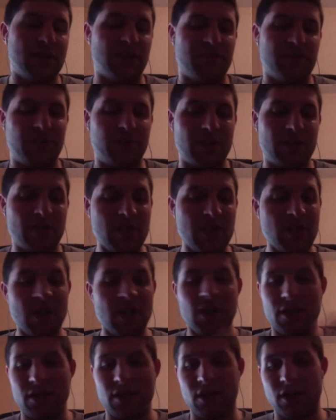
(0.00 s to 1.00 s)
But
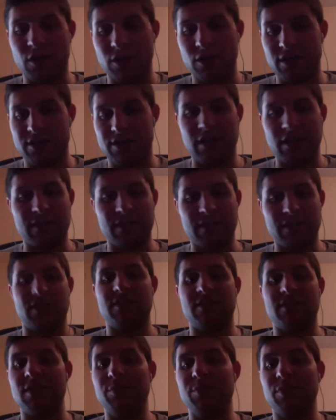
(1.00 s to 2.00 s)
it's
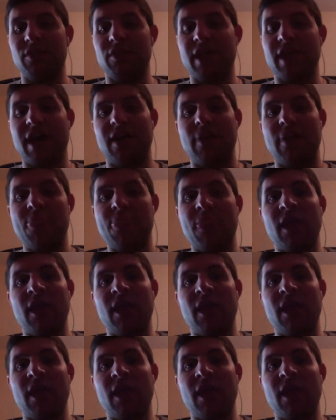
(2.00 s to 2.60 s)
simple that